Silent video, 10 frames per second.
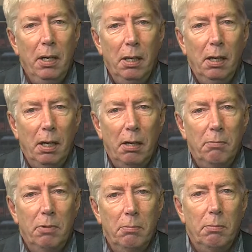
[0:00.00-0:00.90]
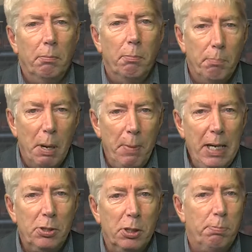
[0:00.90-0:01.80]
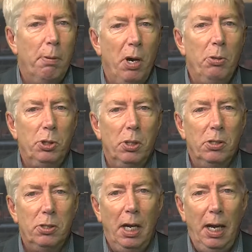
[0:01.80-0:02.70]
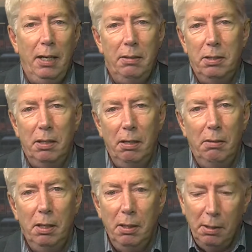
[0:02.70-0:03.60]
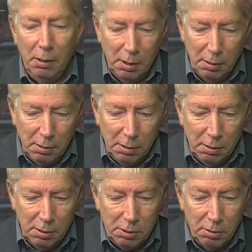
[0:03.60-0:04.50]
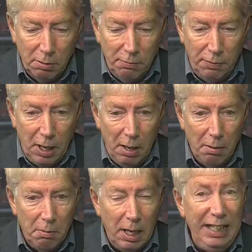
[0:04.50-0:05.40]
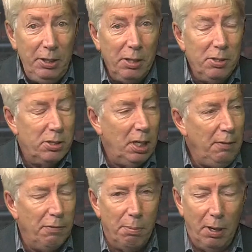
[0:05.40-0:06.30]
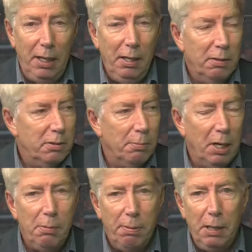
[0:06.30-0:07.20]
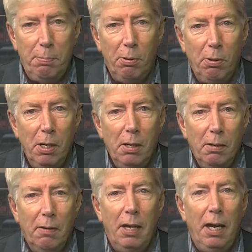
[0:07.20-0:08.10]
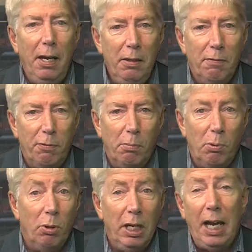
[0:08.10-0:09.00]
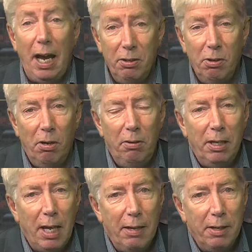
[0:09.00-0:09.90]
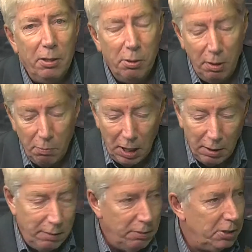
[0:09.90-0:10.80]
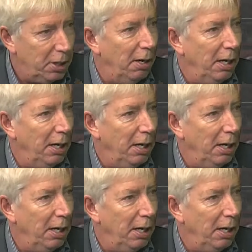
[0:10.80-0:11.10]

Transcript: of momentous promotions and sort of inconceivably to many people, they're in the Football League, and not only that, they're doing well, and this guy